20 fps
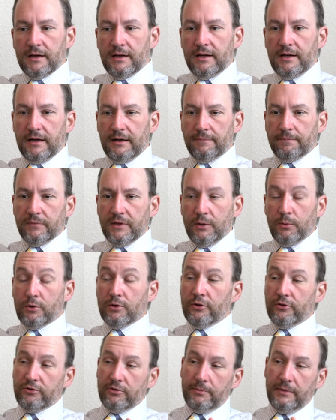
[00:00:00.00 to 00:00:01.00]
Um, it
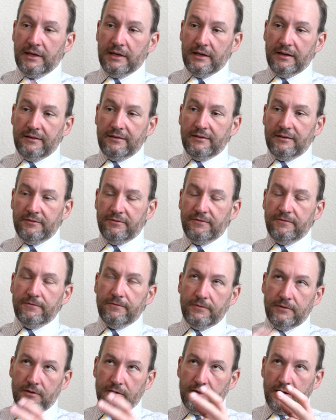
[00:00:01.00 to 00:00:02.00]
would also be nice if
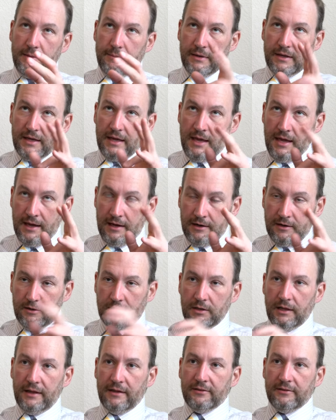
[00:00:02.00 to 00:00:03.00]
a
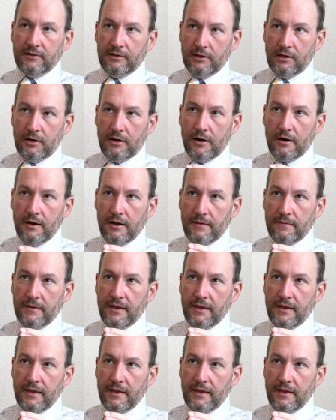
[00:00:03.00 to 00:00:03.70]
mechanical SLR